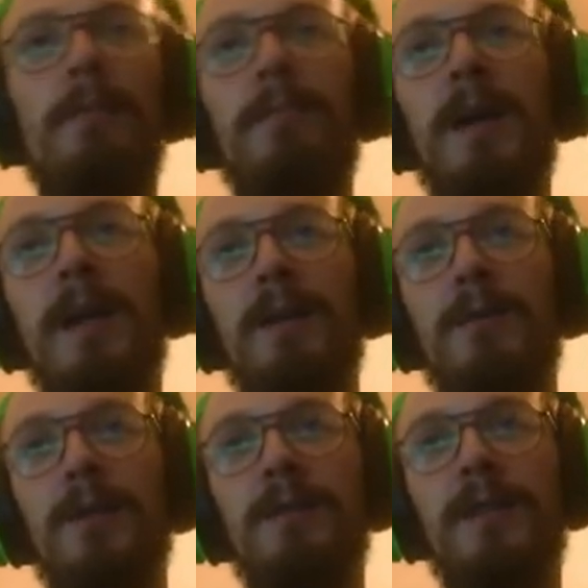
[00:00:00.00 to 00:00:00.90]
I like
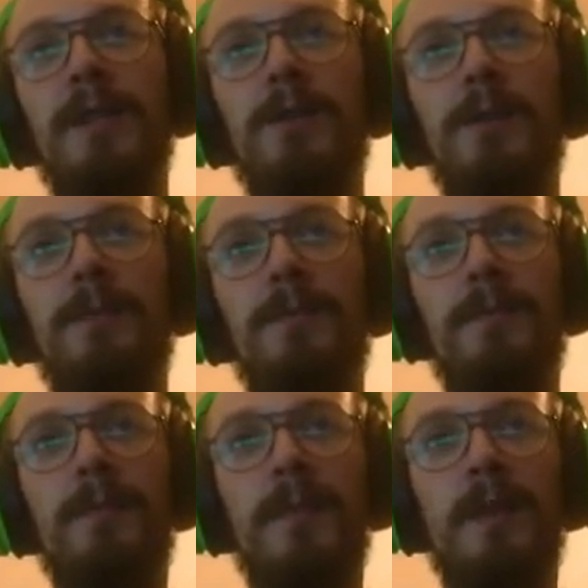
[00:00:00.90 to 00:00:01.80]
Force of Nature.
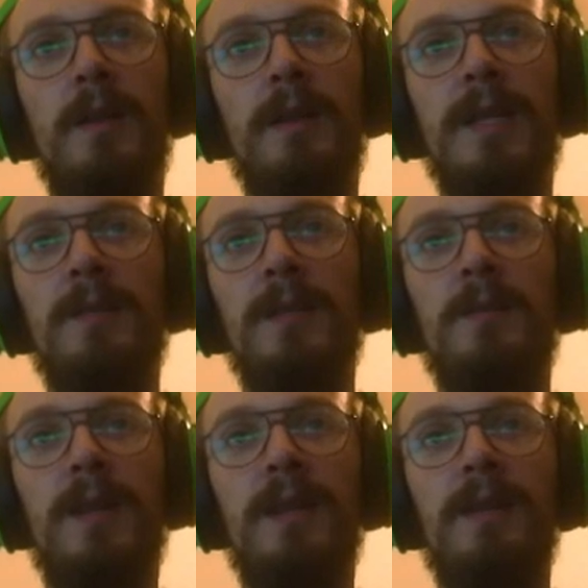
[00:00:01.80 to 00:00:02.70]
That means
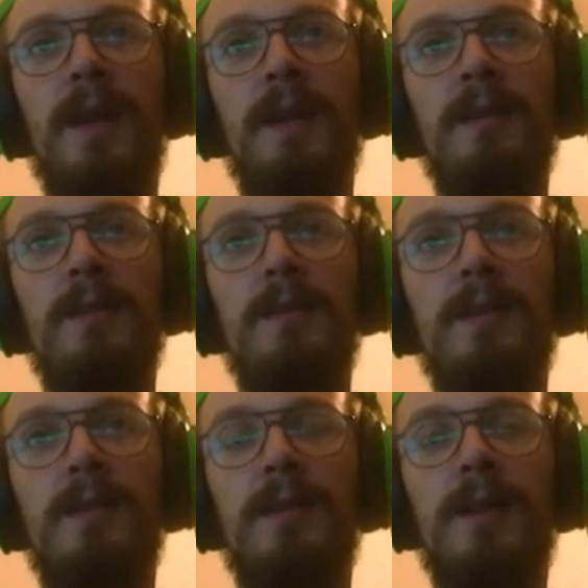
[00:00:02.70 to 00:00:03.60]
plate health
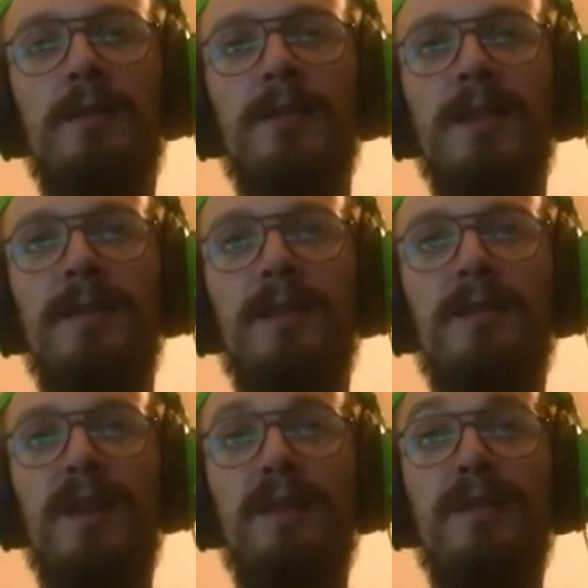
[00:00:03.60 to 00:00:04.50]
is down for 75.